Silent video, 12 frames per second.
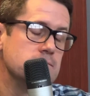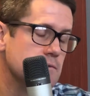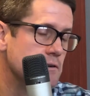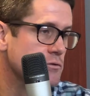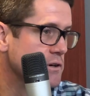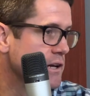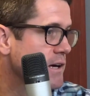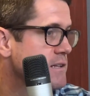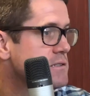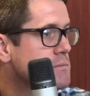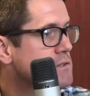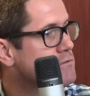everyone had
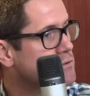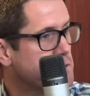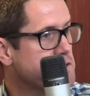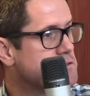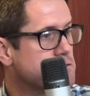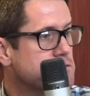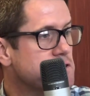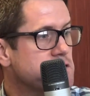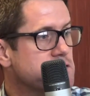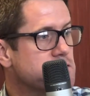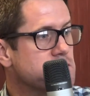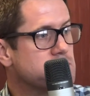some influential
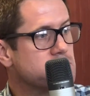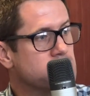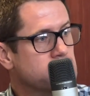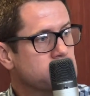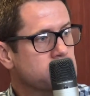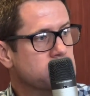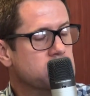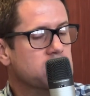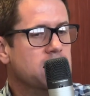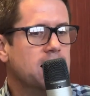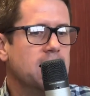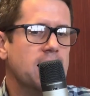teachers at school
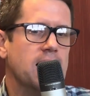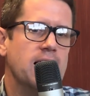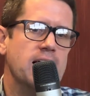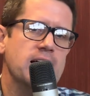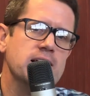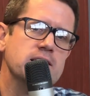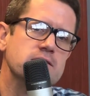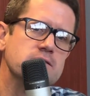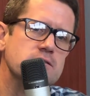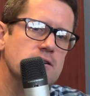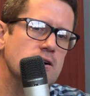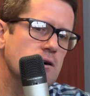
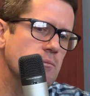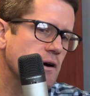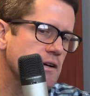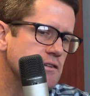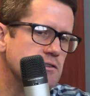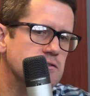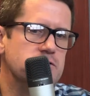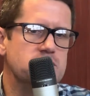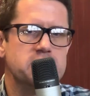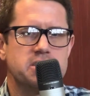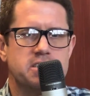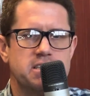and at
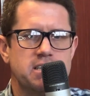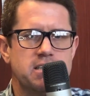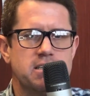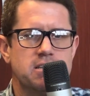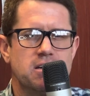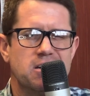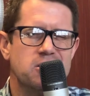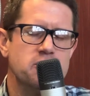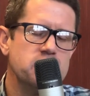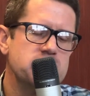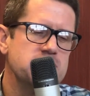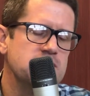university.
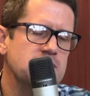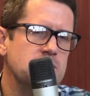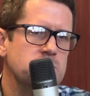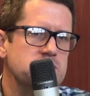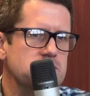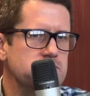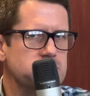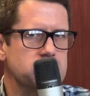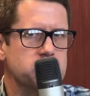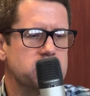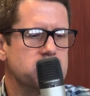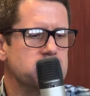University is a little bit different
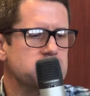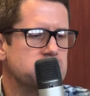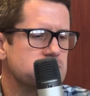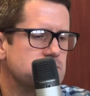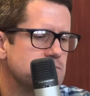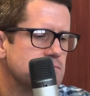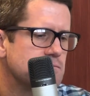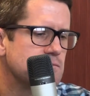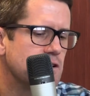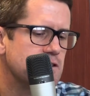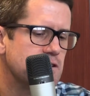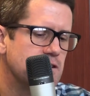because
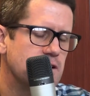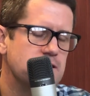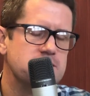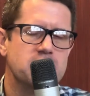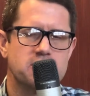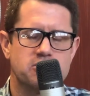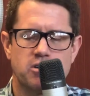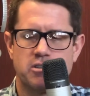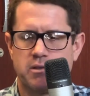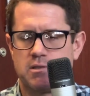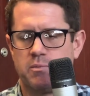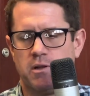I think, as I try to
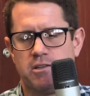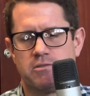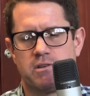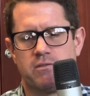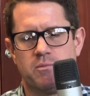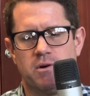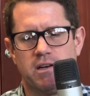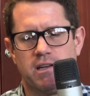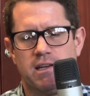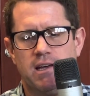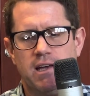explain to everybody,